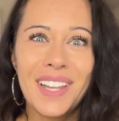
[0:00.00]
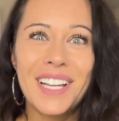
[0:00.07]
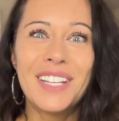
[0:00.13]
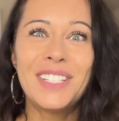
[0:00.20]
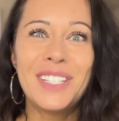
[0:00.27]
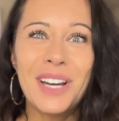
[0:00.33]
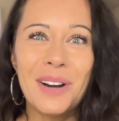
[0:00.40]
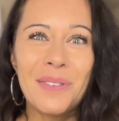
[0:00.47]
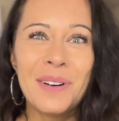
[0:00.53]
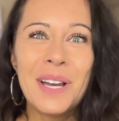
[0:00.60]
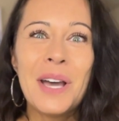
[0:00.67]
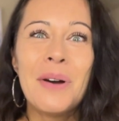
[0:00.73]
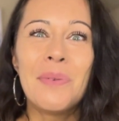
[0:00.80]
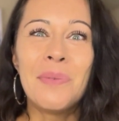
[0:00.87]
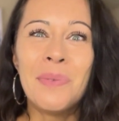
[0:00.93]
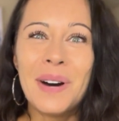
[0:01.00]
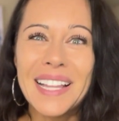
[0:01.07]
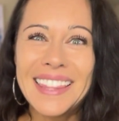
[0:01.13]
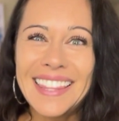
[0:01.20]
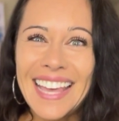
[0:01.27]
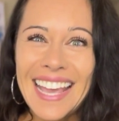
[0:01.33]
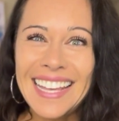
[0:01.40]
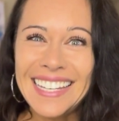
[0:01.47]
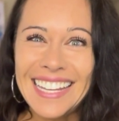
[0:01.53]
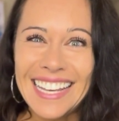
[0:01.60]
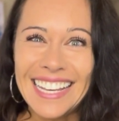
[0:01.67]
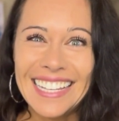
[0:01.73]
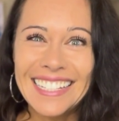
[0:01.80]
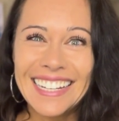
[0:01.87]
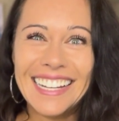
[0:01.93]
So, what they
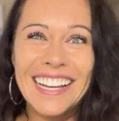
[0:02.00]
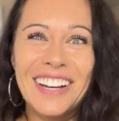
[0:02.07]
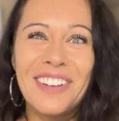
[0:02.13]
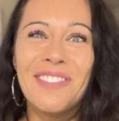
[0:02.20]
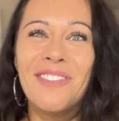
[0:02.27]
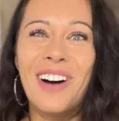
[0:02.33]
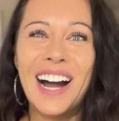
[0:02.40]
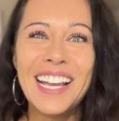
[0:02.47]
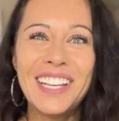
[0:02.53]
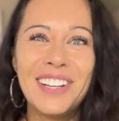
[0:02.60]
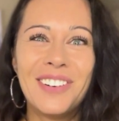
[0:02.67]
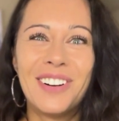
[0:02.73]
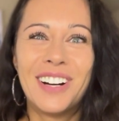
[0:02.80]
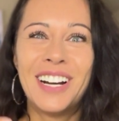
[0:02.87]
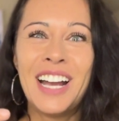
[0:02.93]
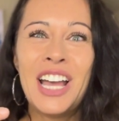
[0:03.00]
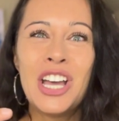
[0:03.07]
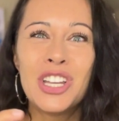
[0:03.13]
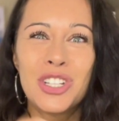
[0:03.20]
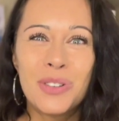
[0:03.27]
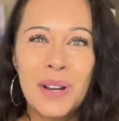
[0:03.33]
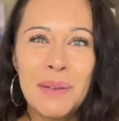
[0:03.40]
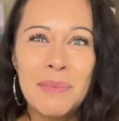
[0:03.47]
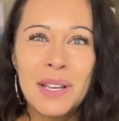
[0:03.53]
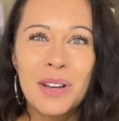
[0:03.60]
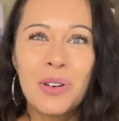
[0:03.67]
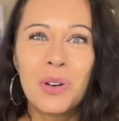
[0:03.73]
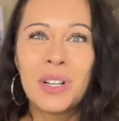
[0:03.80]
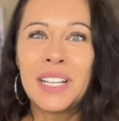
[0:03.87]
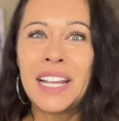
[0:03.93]
need, what your treatment
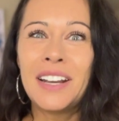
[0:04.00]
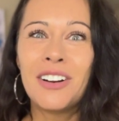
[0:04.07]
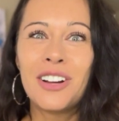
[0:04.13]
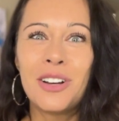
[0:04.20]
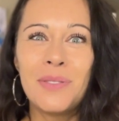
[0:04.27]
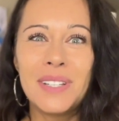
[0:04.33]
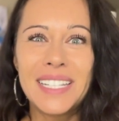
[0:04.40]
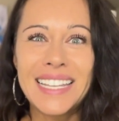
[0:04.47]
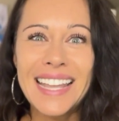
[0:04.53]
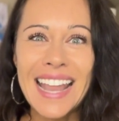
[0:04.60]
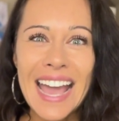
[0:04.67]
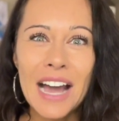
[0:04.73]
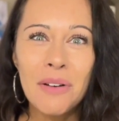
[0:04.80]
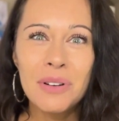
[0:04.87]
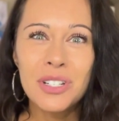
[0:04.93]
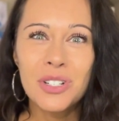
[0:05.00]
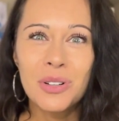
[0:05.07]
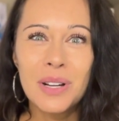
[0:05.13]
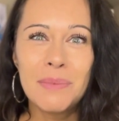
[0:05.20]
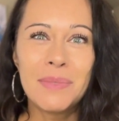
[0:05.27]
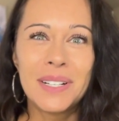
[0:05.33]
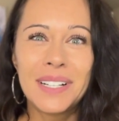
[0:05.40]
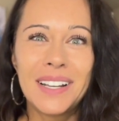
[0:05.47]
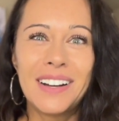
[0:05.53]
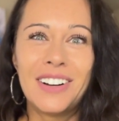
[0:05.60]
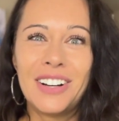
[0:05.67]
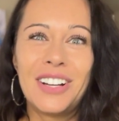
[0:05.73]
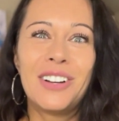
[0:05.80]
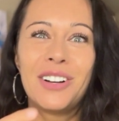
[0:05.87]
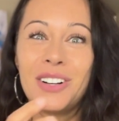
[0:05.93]
coordinator who is now a treatment, or
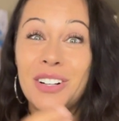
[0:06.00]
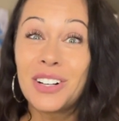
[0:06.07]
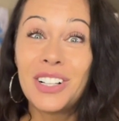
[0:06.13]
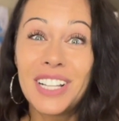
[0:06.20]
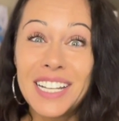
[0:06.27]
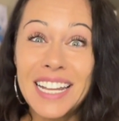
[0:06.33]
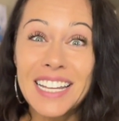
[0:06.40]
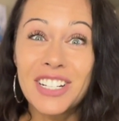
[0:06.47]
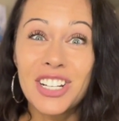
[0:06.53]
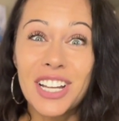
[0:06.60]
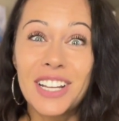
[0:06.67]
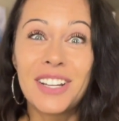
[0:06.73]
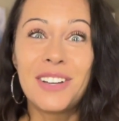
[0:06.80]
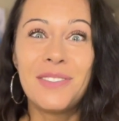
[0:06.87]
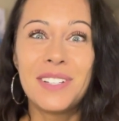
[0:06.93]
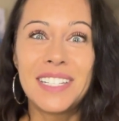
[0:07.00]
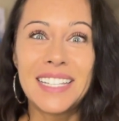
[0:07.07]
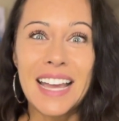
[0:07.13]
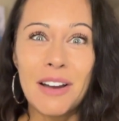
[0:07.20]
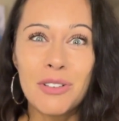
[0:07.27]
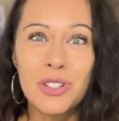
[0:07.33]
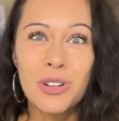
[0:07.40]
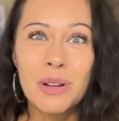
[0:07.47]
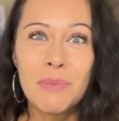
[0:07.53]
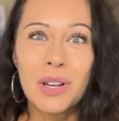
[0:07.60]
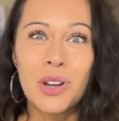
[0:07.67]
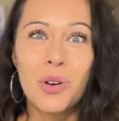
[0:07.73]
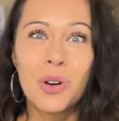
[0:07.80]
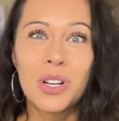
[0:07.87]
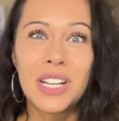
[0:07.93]
your clinician who is now a treatment
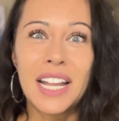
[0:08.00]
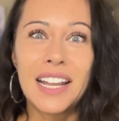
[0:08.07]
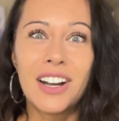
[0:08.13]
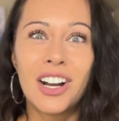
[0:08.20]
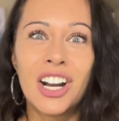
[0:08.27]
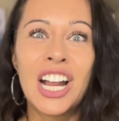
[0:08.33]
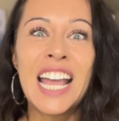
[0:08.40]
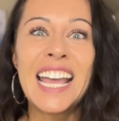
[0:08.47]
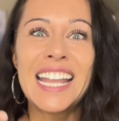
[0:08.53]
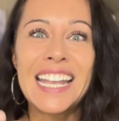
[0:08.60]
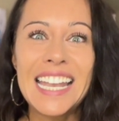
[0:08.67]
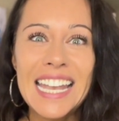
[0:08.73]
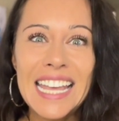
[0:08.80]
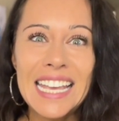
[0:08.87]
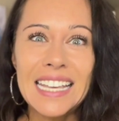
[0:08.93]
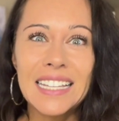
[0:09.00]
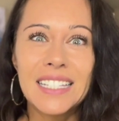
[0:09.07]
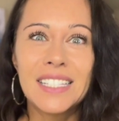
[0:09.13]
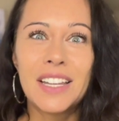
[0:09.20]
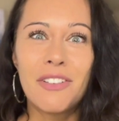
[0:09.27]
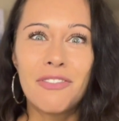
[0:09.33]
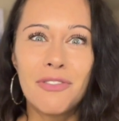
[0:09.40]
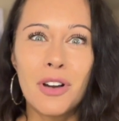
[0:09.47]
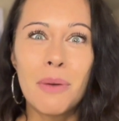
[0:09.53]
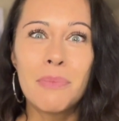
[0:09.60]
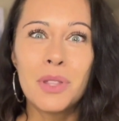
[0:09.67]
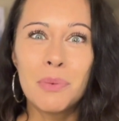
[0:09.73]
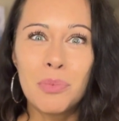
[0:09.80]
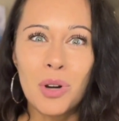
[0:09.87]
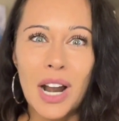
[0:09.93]
coordinator needs from
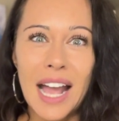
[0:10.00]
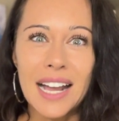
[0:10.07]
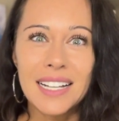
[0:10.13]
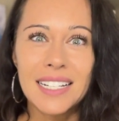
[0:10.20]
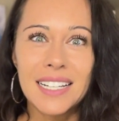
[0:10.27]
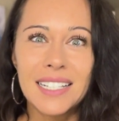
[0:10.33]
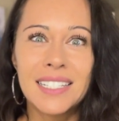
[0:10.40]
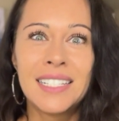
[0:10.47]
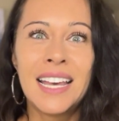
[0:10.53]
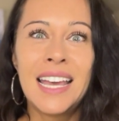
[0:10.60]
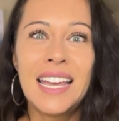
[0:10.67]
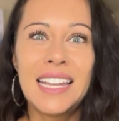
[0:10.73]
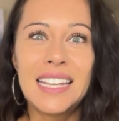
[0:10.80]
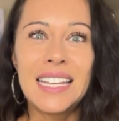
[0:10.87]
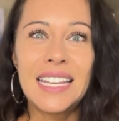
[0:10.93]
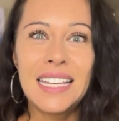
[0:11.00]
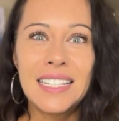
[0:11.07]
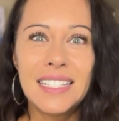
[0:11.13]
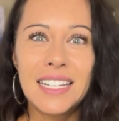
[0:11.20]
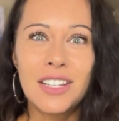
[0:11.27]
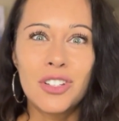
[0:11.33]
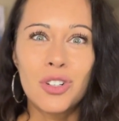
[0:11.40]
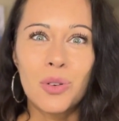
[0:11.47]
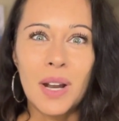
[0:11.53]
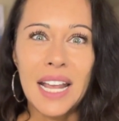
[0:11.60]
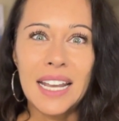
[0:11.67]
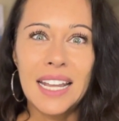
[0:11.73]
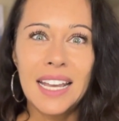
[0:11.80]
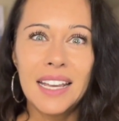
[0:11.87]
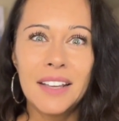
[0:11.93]
the practice, needs in
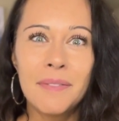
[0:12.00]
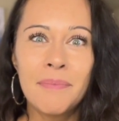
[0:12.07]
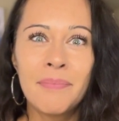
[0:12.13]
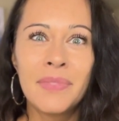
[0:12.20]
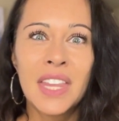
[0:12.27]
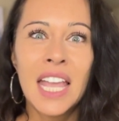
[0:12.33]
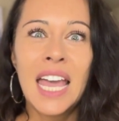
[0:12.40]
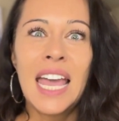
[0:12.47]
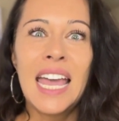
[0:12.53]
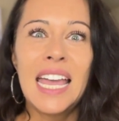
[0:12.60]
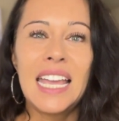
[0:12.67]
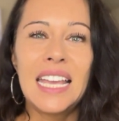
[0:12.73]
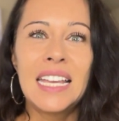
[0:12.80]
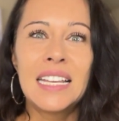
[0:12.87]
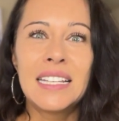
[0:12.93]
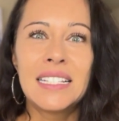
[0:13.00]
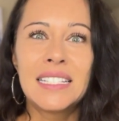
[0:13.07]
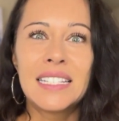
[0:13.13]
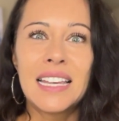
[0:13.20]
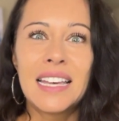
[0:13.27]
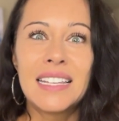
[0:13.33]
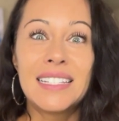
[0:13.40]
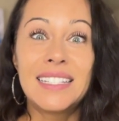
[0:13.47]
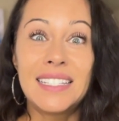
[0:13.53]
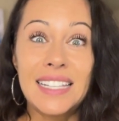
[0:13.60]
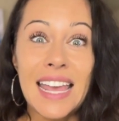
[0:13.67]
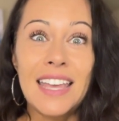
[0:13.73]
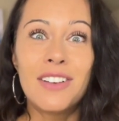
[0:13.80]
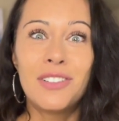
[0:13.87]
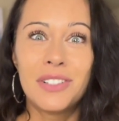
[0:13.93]
training, is
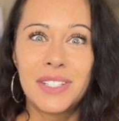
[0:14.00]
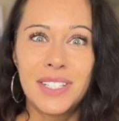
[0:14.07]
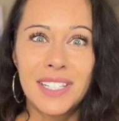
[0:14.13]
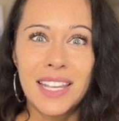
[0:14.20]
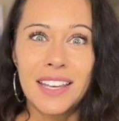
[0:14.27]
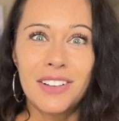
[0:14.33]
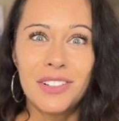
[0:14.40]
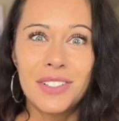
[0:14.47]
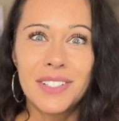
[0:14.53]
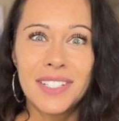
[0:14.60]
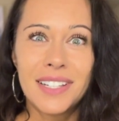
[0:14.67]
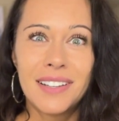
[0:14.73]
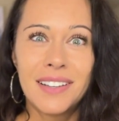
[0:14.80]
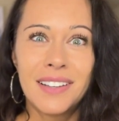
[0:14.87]
sales skills.